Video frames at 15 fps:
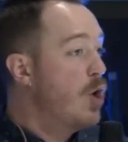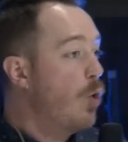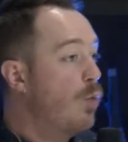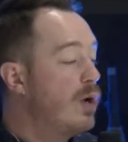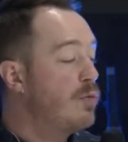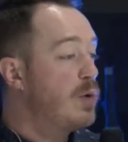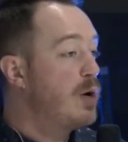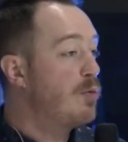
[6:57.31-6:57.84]

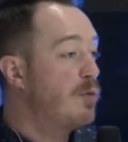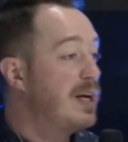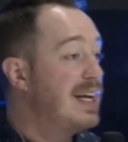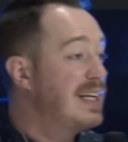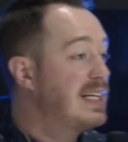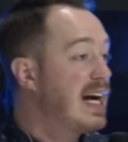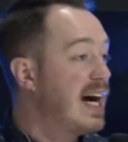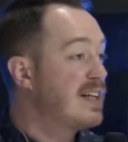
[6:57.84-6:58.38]
When we
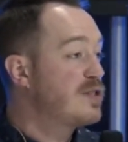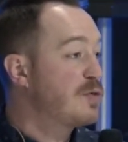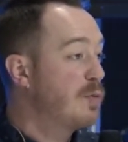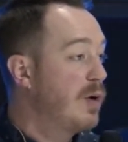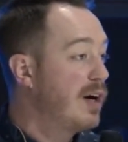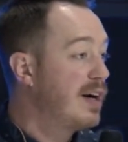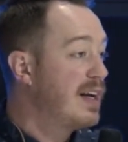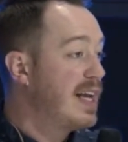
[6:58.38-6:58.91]
read God's
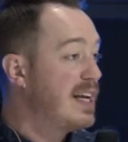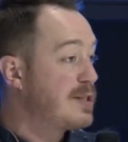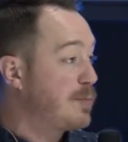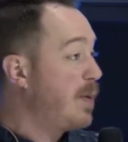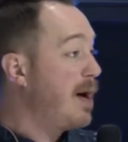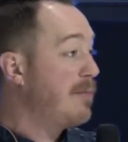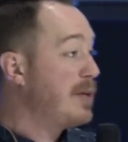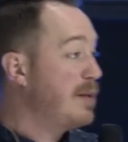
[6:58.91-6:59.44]
word, it's
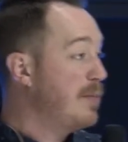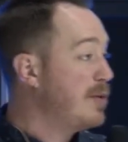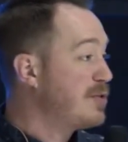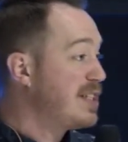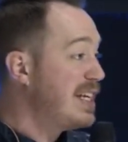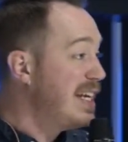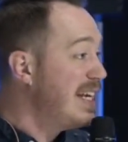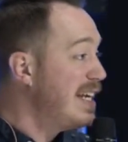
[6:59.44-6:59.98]
probably the
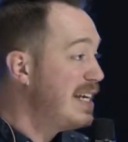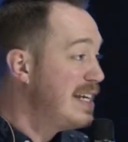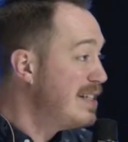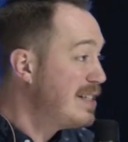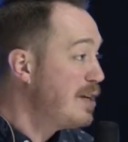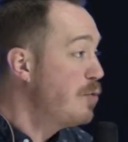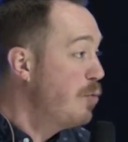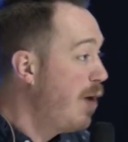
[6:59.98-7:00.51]
most
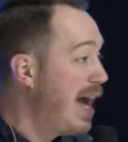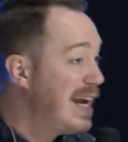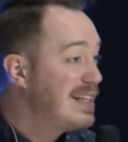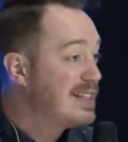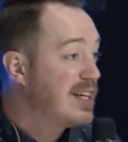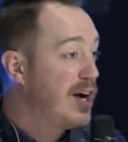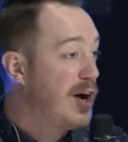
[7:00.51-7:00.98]
easy way to